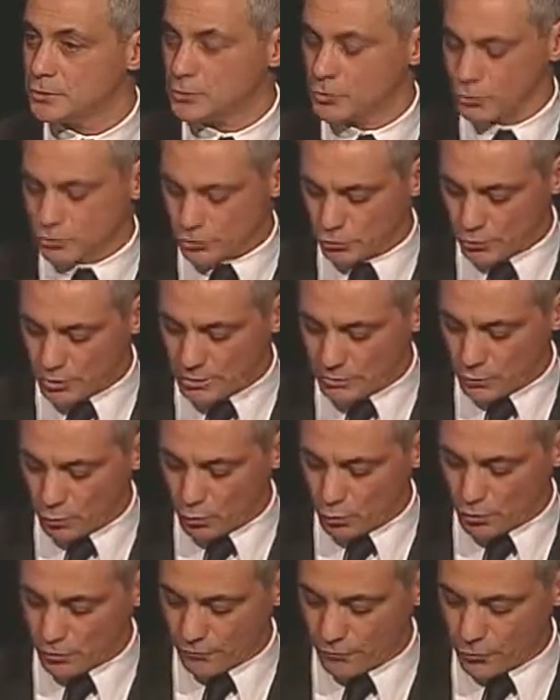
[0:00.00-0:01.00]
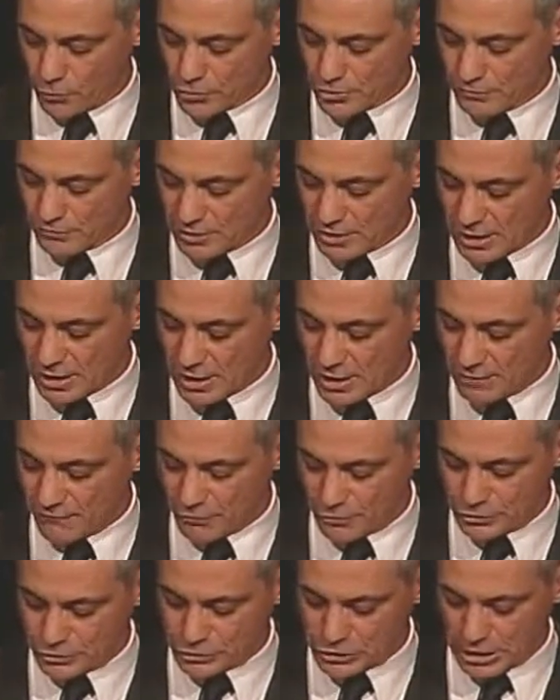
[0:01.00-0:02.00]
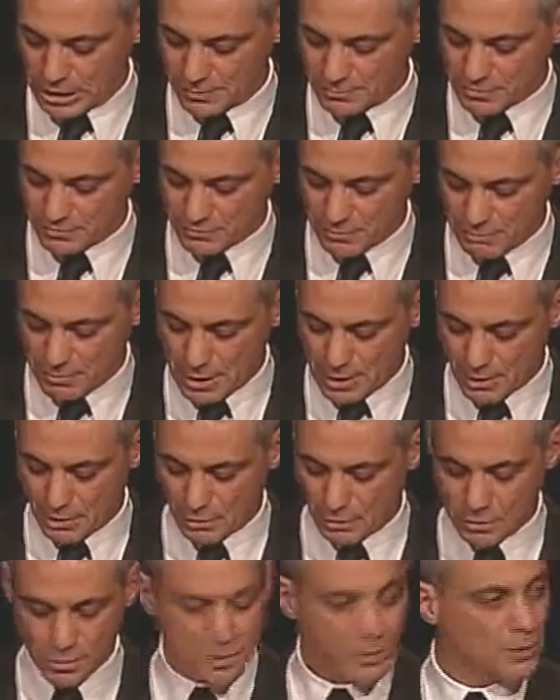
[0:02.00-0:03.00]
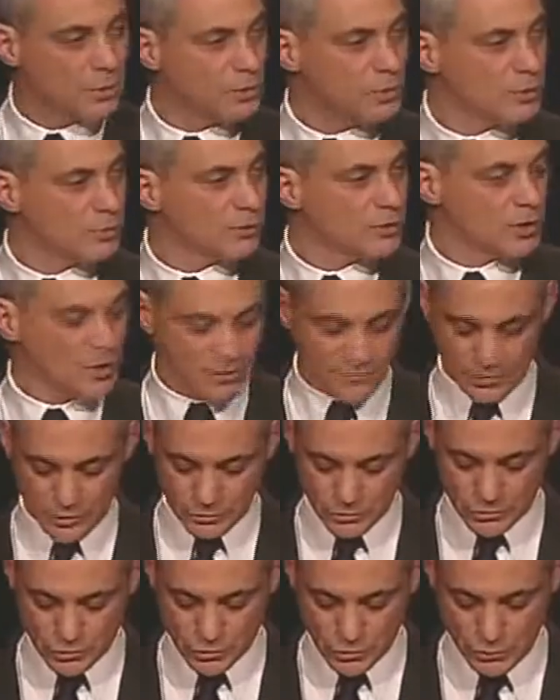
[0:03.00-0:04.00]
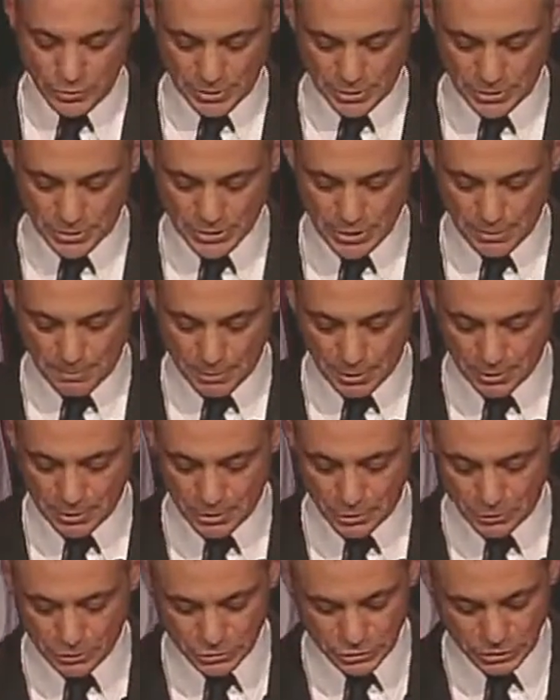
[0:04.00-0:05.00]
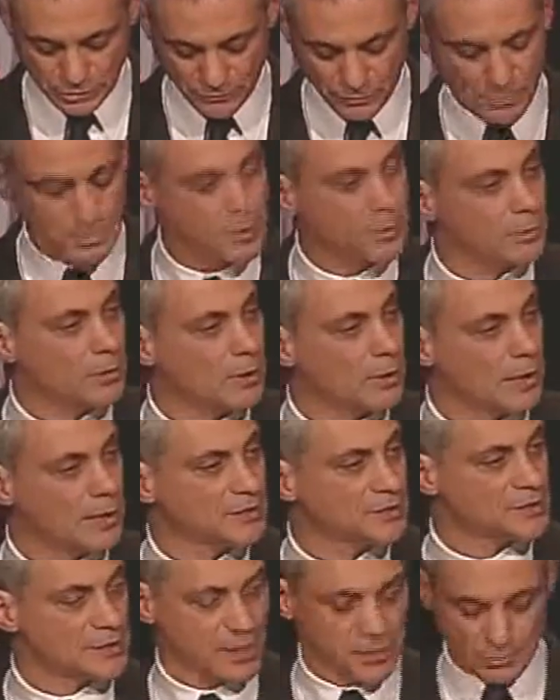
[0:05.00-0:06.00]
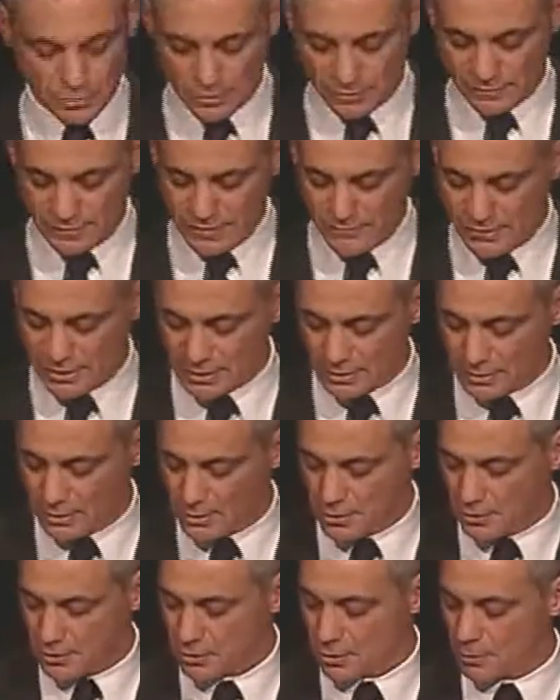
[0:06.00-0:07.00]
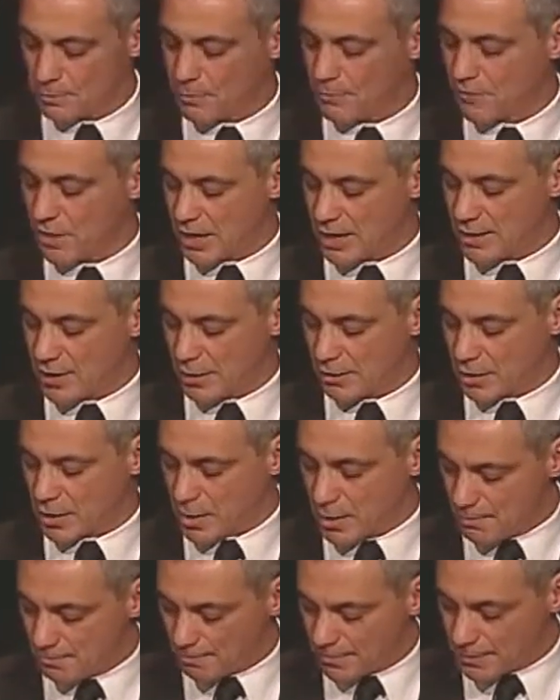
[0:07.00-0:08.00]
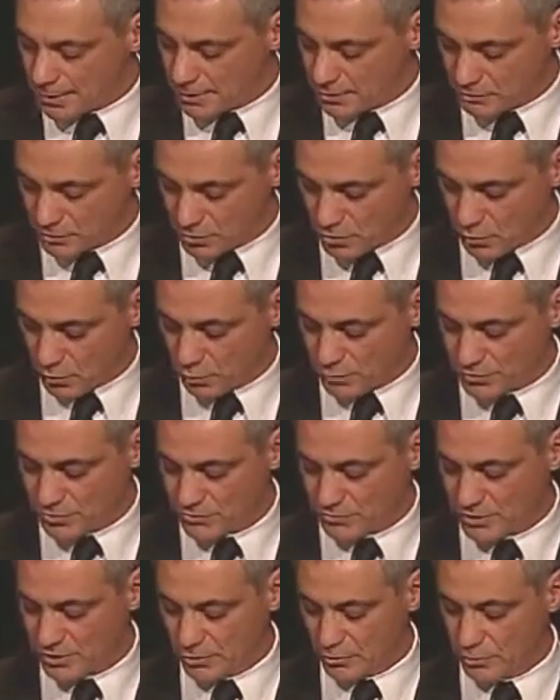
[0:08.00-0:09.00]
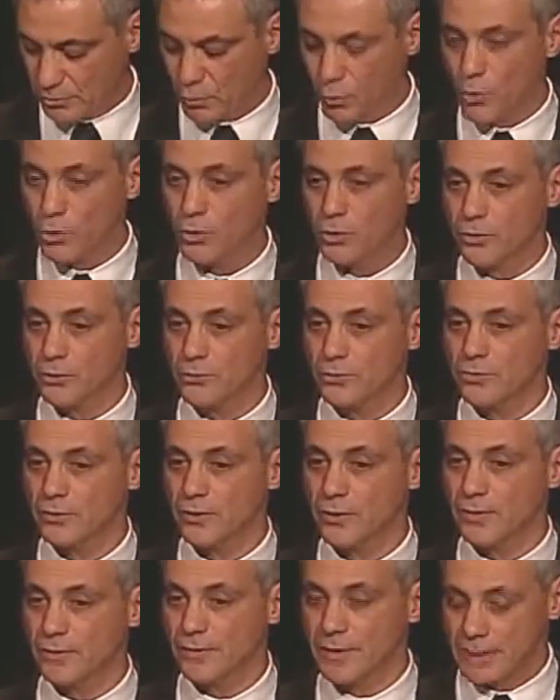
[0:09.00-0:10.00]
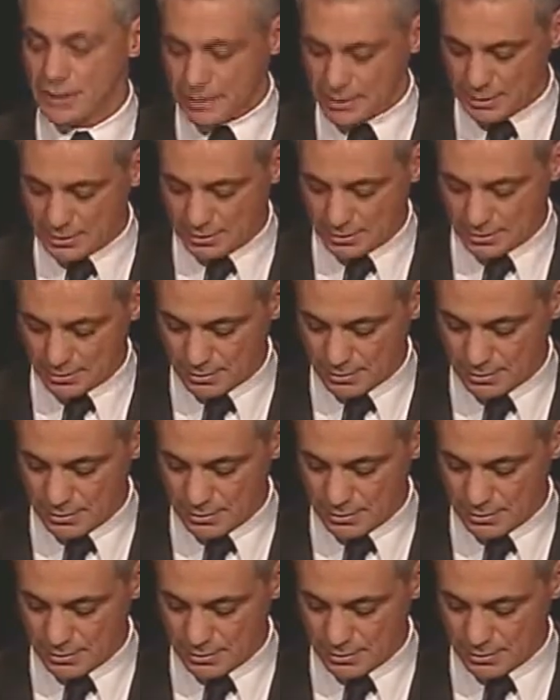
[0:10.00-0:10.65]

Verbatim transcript: to train the workforce of today for the jobs of tomorrow, to give our students the ability to achieve a middle class standard of living, to provide our companies with the skilled workers they need.